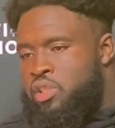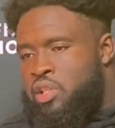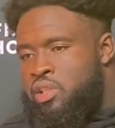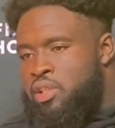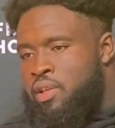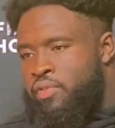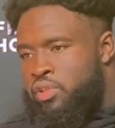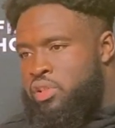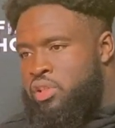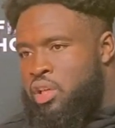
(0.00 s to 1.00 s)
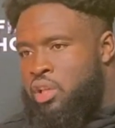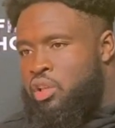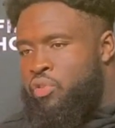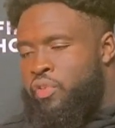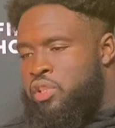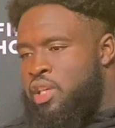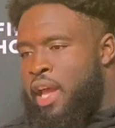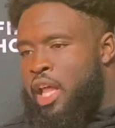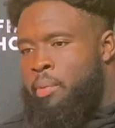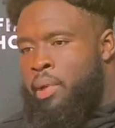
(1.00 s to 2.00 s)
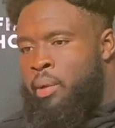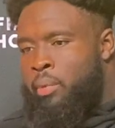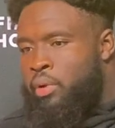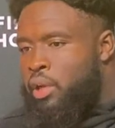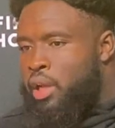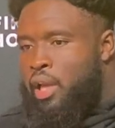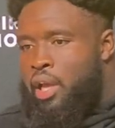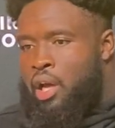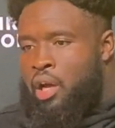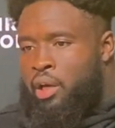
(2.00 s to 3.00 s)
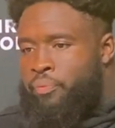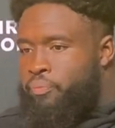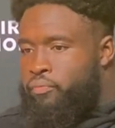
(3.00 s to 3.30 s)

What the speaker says: of Tennessee versus the University of Alabama.